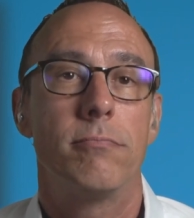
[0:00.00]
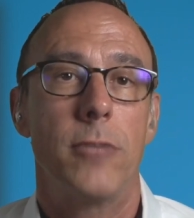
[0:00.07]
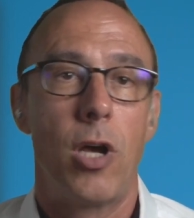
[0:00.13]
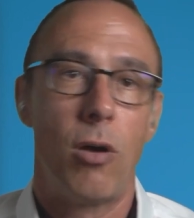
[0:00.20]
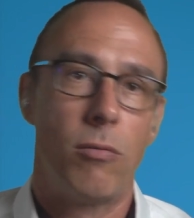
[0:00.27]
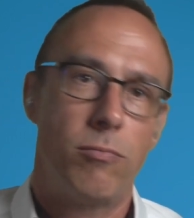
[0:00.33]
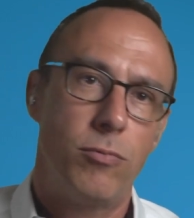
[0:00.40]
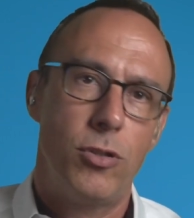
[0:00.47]

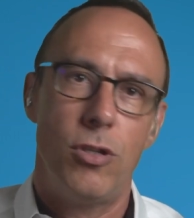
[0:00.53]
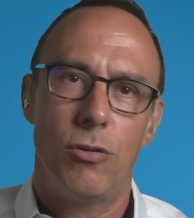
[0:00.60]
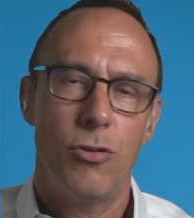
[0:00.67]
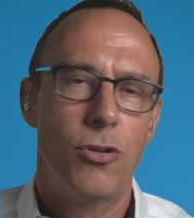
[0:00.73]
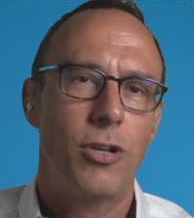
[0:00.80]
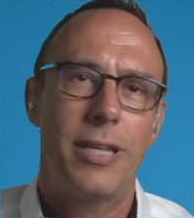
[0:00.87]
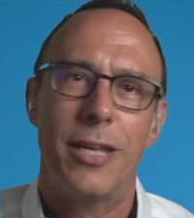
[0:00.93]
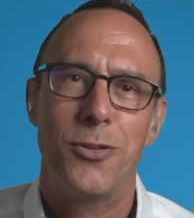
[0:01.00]
Oh, you
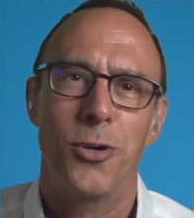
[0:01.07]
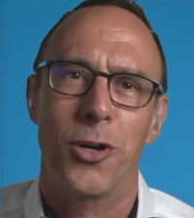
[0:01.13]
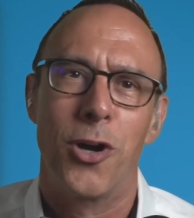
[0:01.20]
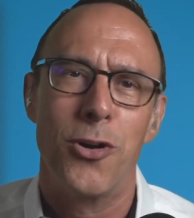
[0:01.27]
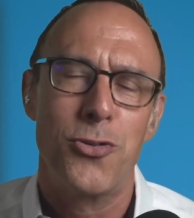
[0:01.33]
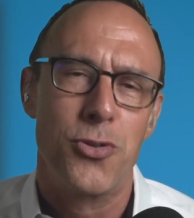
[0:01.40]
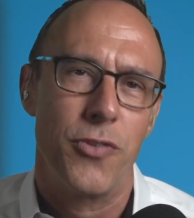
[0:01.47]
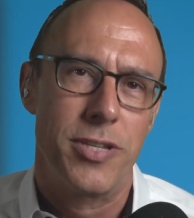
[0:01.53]
could get your
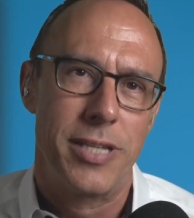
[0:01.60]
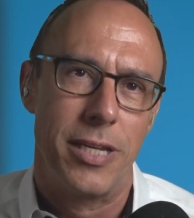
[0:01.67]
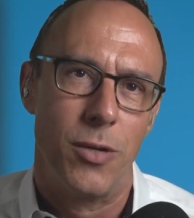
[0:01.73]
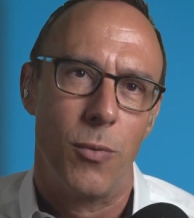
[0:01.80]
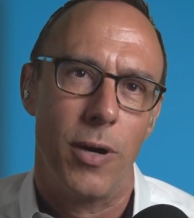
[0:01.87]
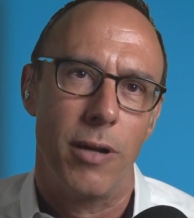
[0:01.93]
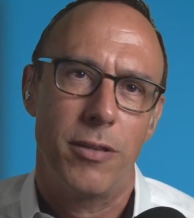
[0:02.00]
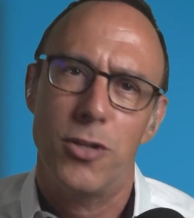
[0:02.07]
car serviced
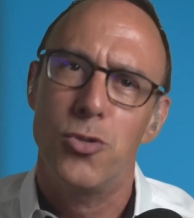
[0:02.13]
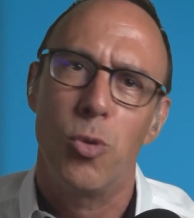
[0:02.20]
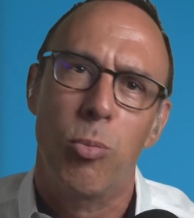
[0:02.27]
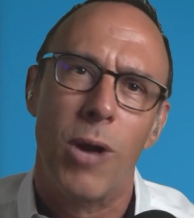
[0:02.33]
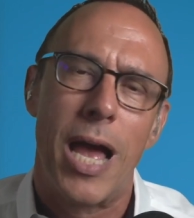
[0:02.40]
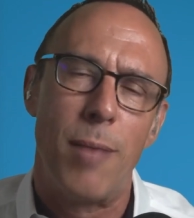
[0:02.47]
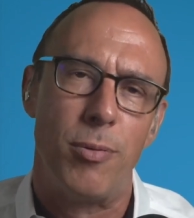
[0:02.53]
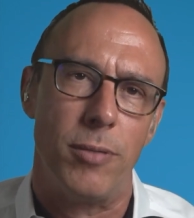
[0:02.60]
anywhere. There's no
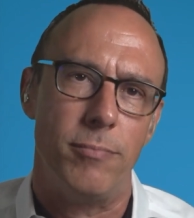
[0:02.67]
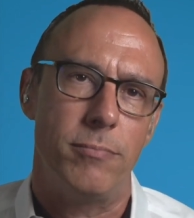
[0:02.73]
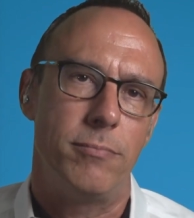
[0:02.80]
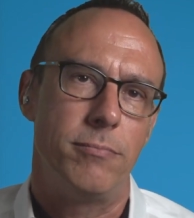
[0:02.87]
problem.